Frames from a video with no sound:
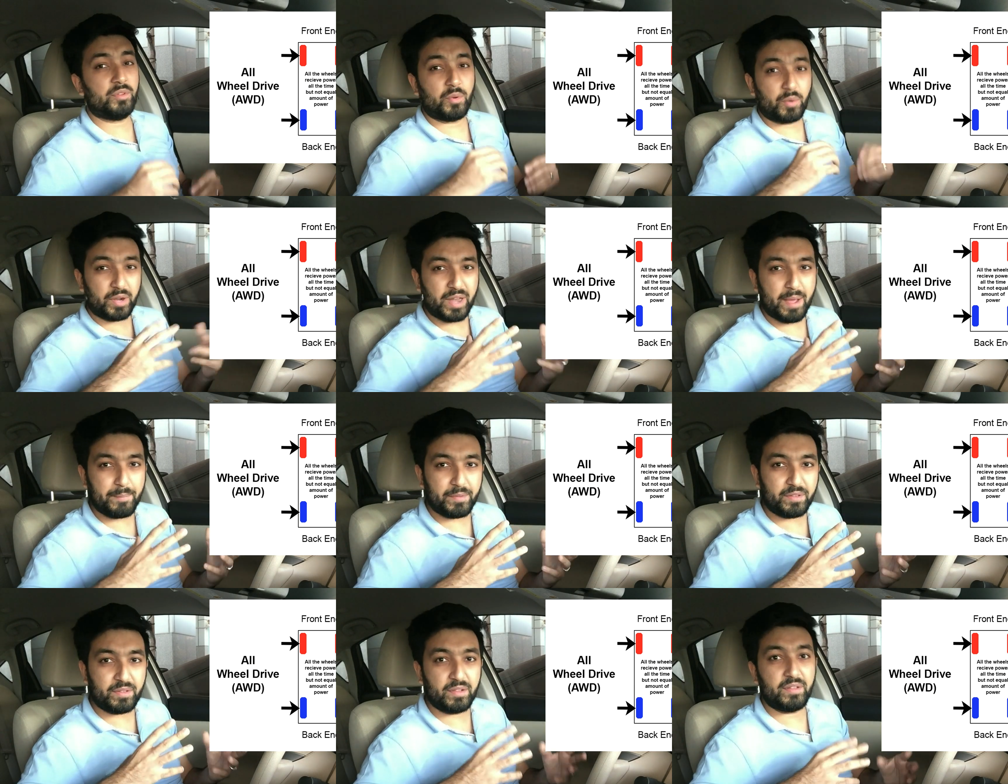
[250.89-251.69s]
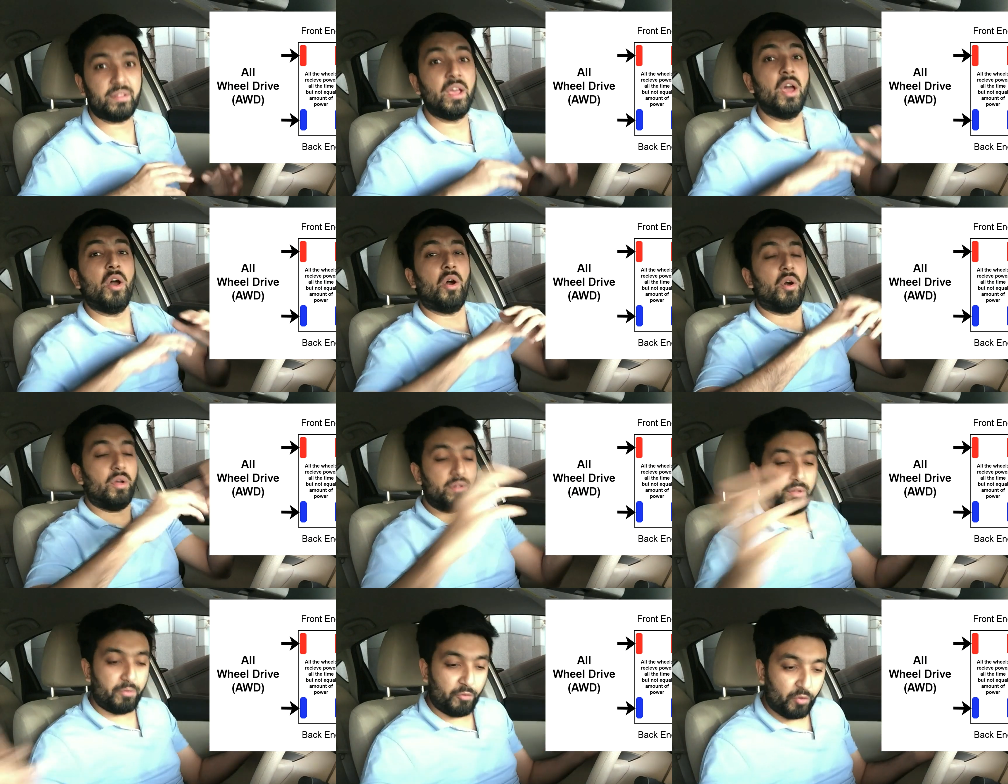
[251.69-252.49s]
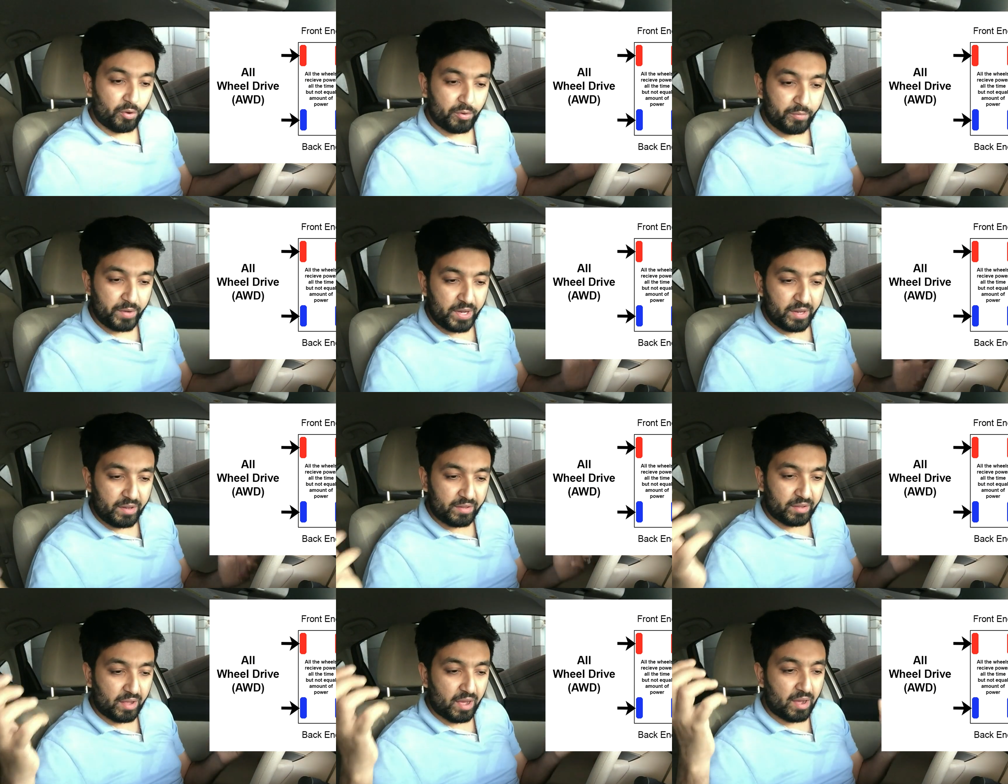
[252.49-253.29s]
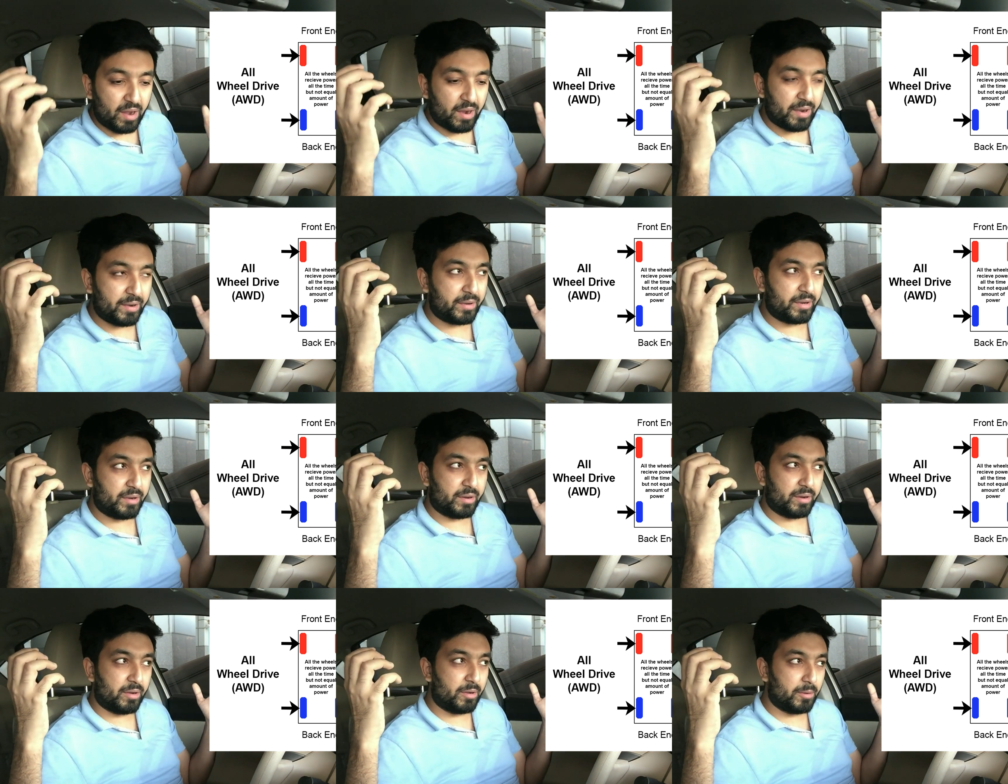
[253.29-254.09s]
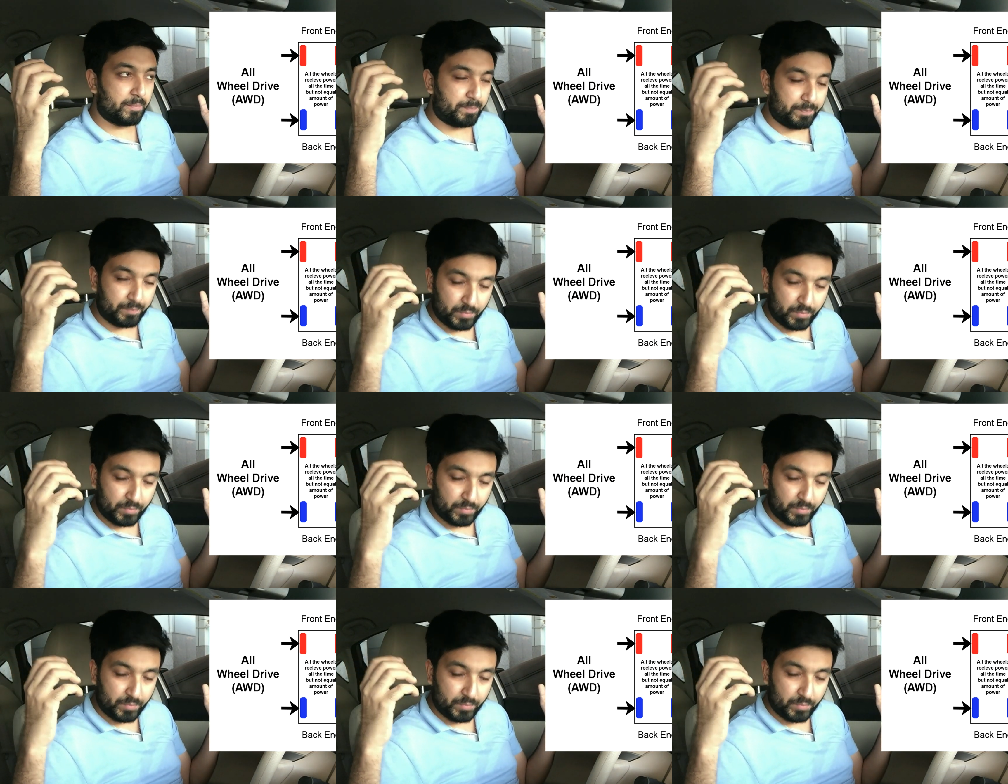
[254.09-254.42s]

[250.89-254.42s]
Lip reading: So what happens is all the four wheels are